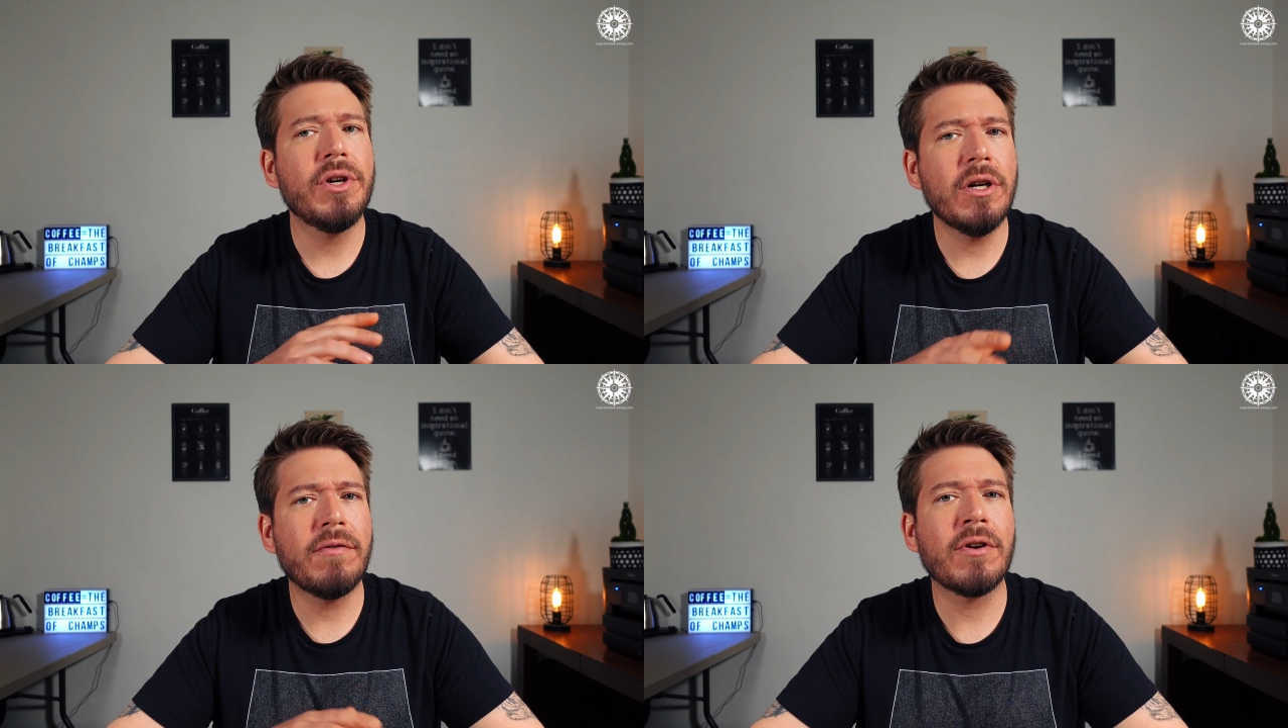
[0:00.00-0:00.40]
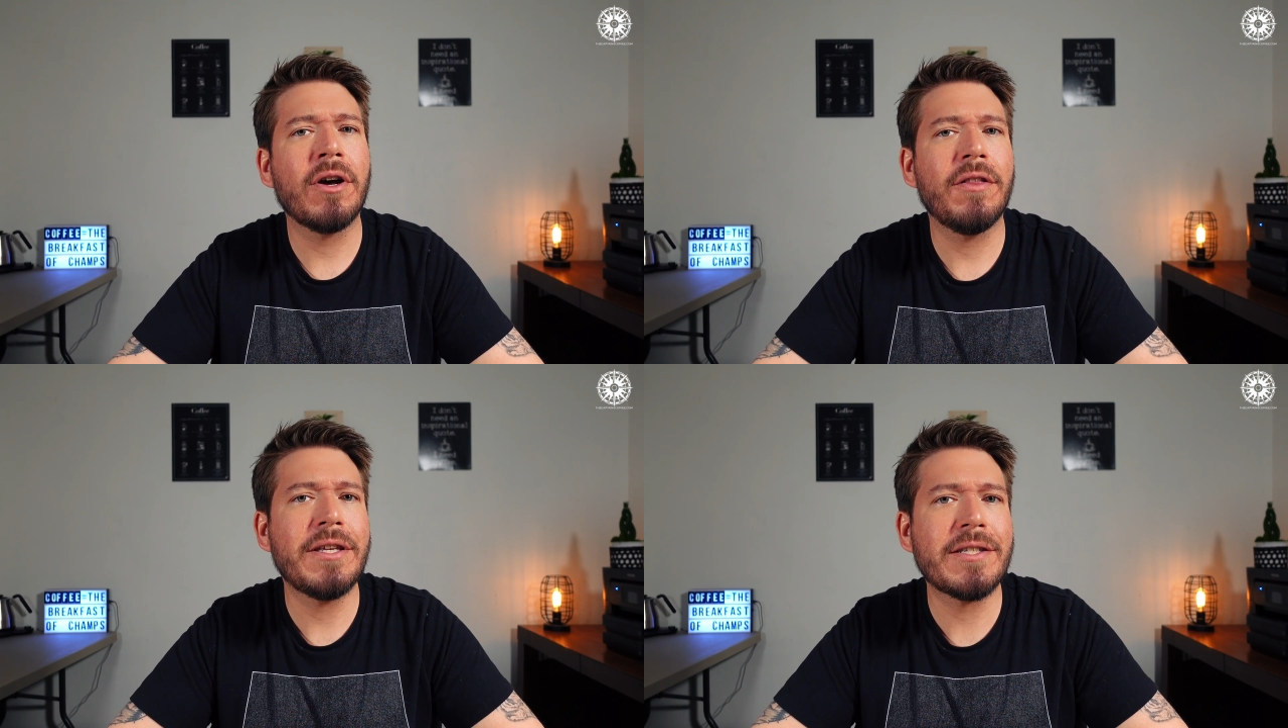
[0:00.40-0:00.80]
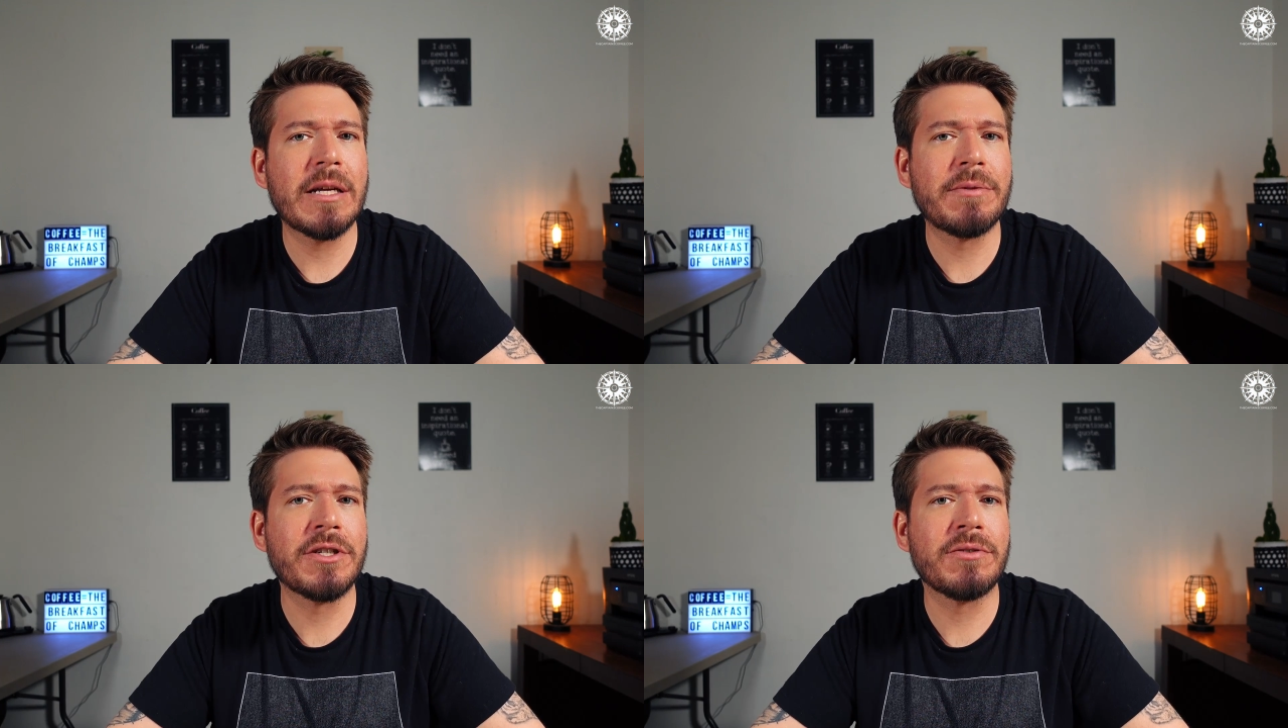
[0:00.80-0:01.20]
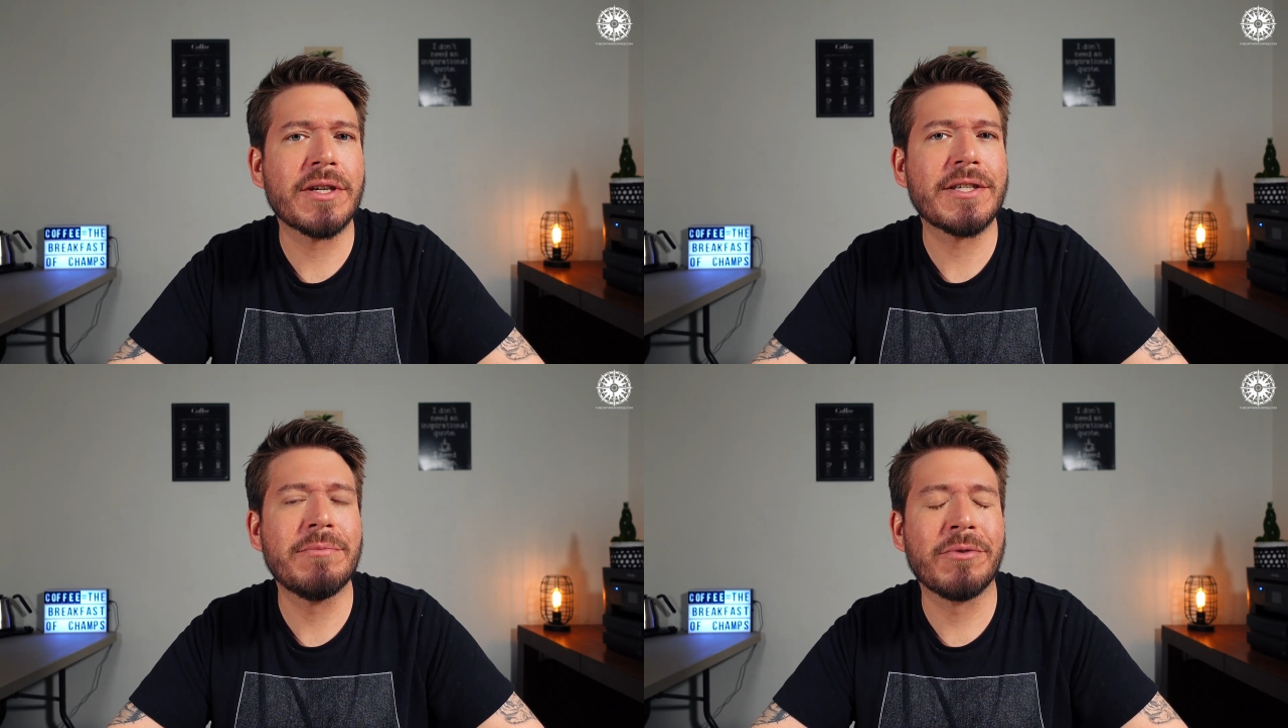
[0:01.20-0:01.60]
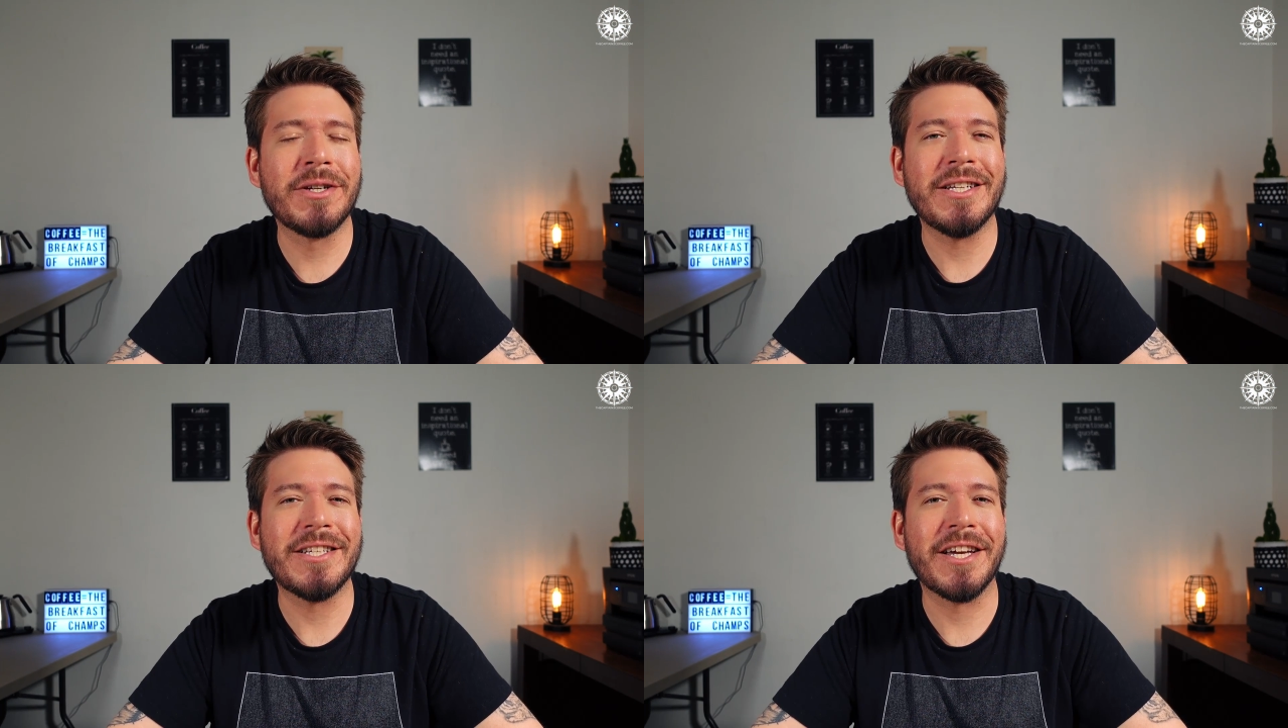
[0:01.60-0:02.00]
go over all these tips and tricks in more
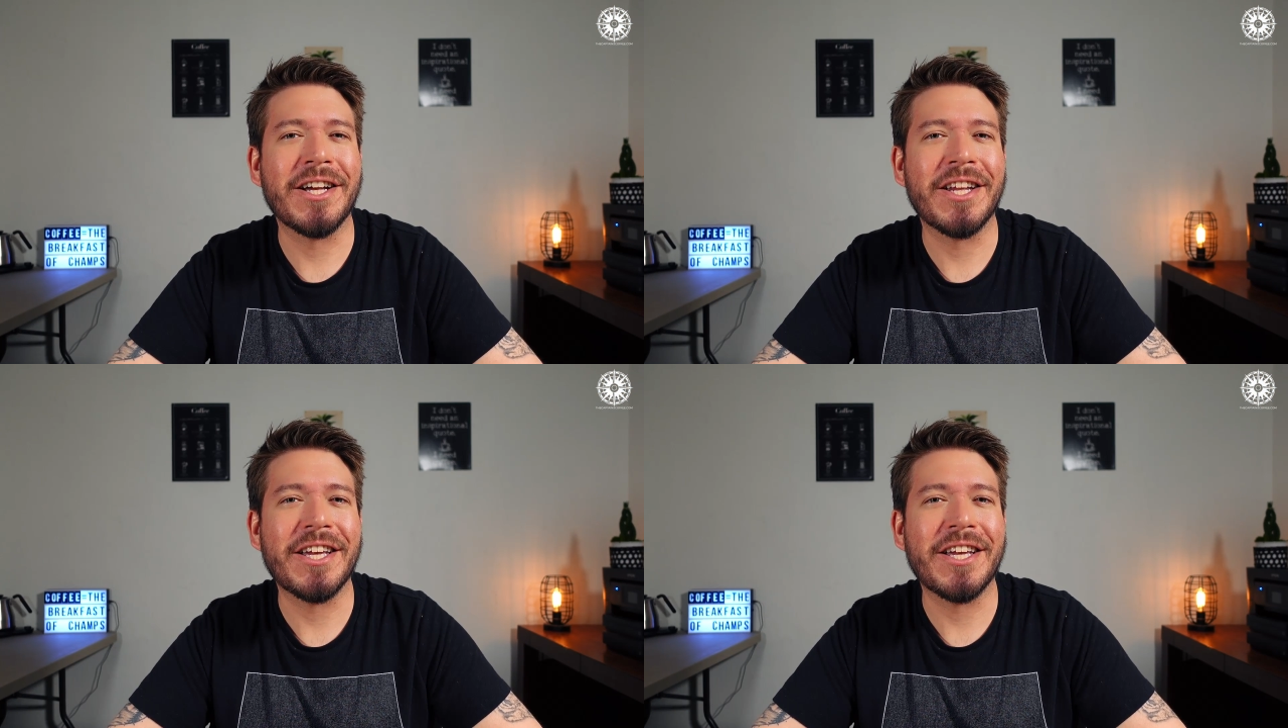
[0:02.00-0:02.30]
detail